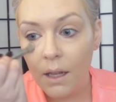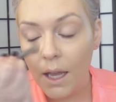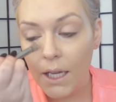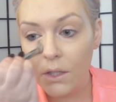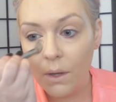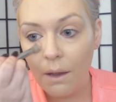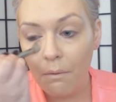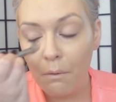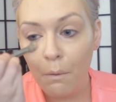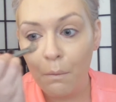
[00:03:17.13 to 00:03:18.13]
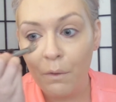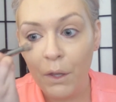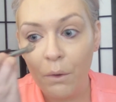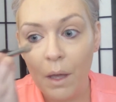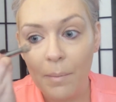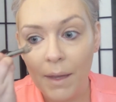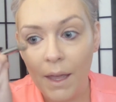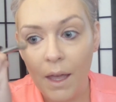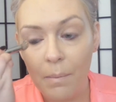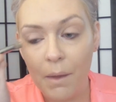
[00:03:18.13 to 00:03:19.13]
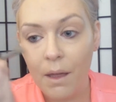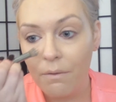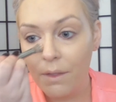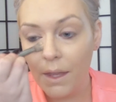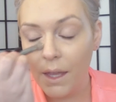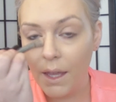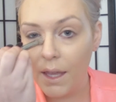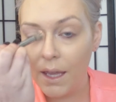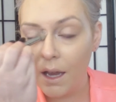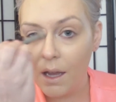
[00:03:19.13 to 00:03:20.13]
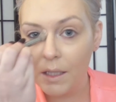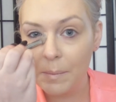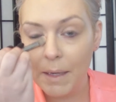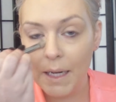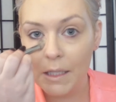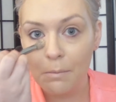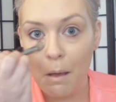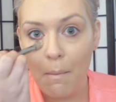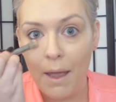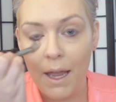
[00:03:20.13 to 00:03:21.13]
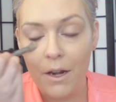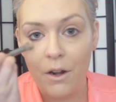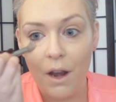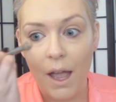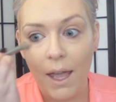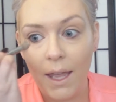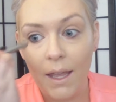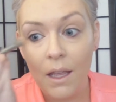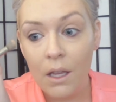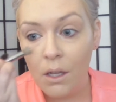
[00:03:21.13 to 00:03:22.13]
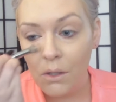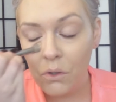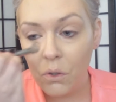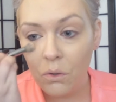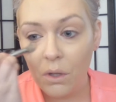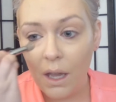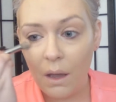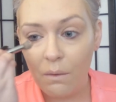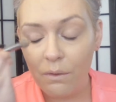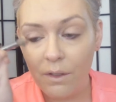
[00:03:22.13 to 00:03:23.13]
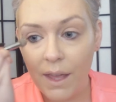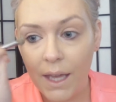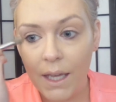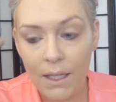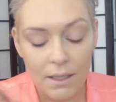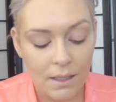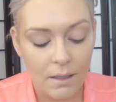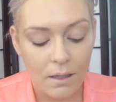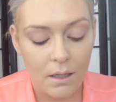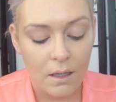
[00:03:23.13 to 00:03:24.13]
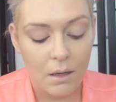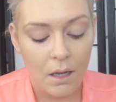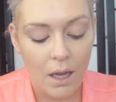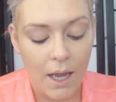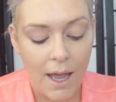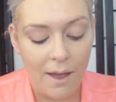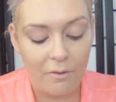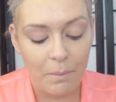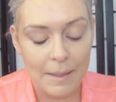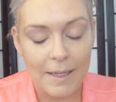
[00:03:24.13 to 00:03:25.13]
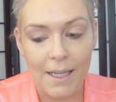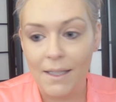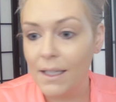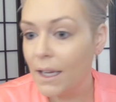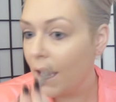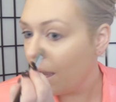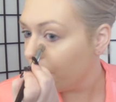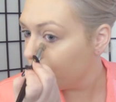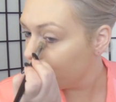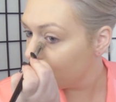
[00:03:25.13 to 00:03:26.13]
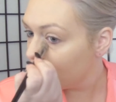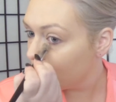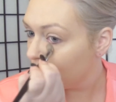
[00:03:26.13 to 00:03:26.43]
I do have a review coming up of the IT Cosmetics Bye Bye Under Eye, so look out for that. I have been testing it out.